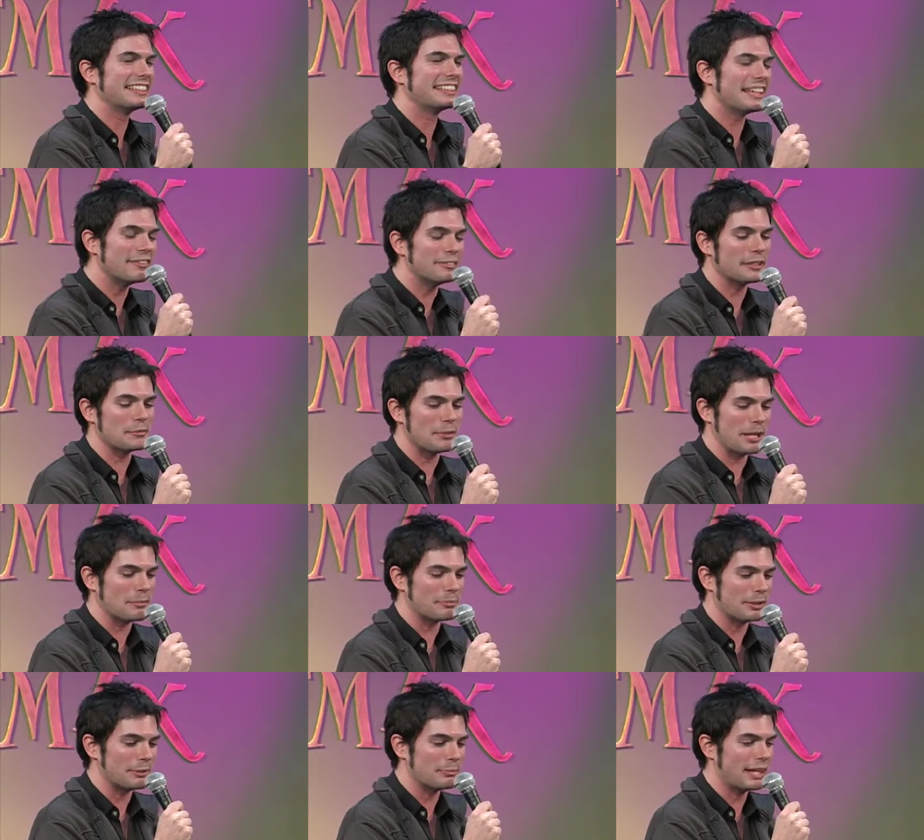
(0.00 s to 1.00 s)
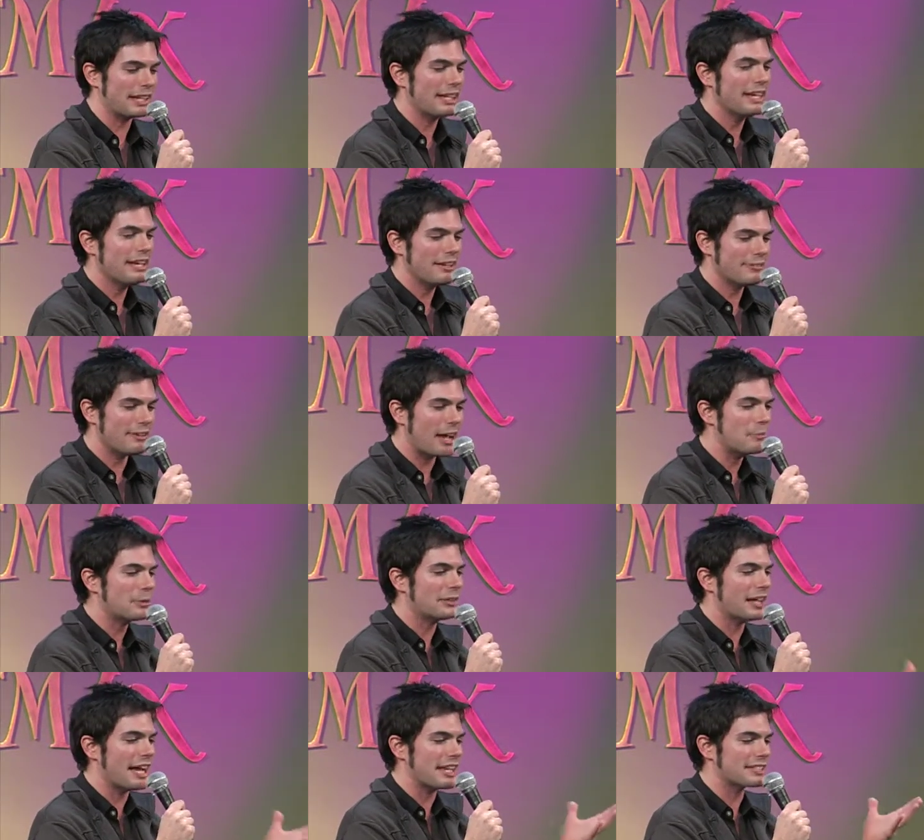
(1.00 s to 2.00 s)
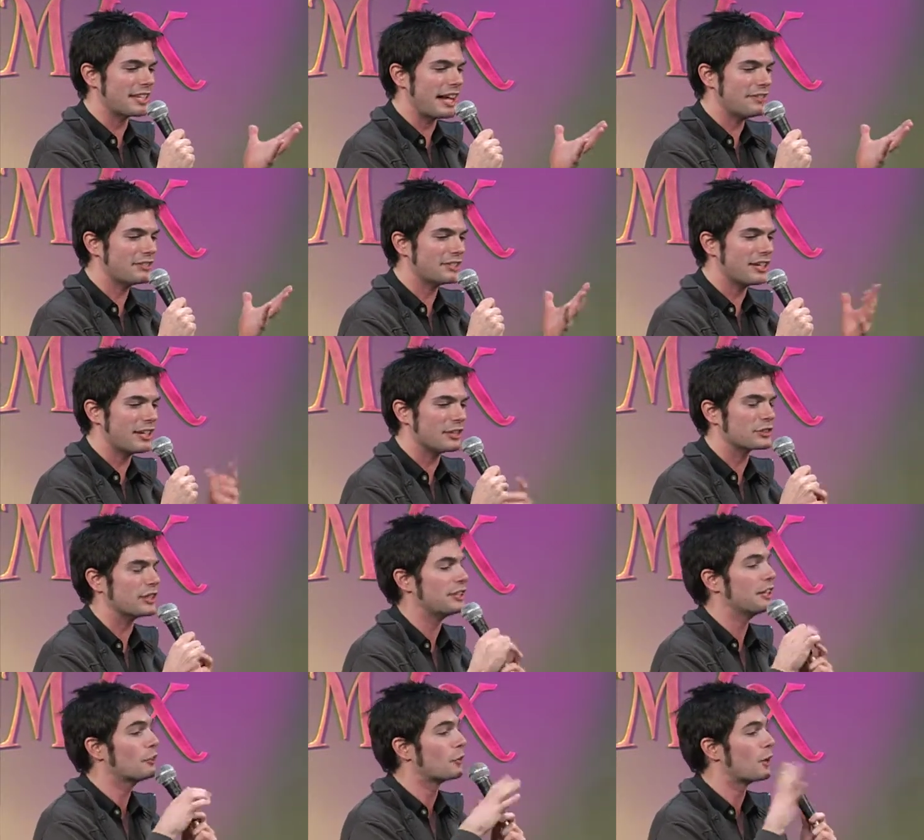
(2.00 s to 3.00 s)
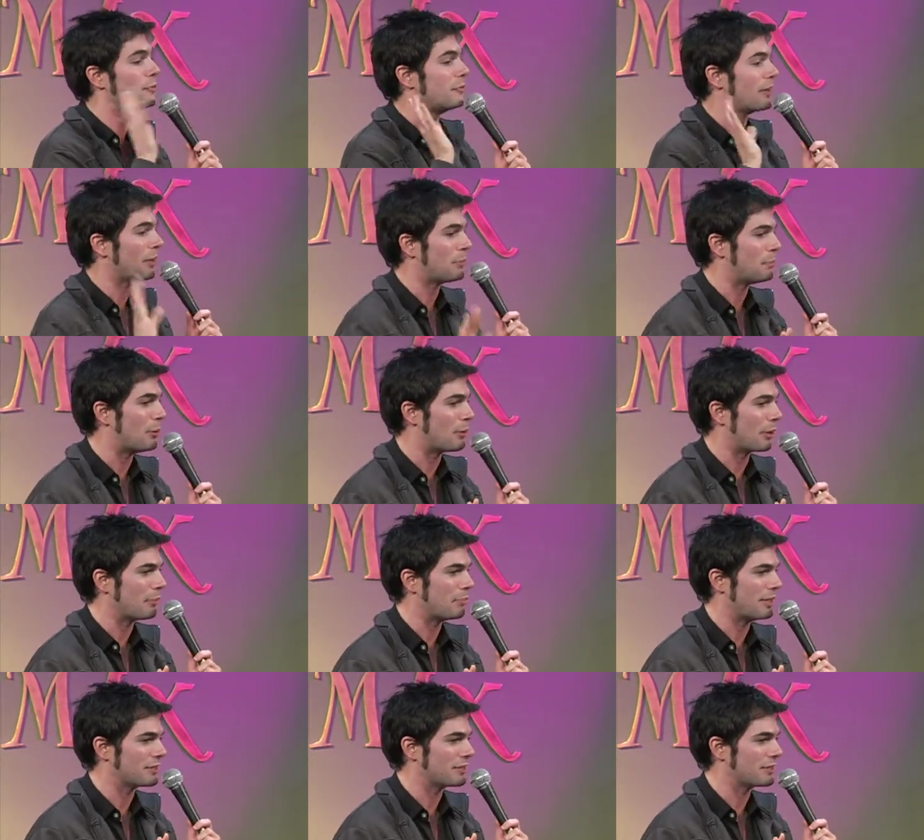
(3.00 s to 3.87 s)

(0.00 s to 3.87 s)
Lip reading: Lovely people. But fabulous. I have to tell you, so I did grow up very poor in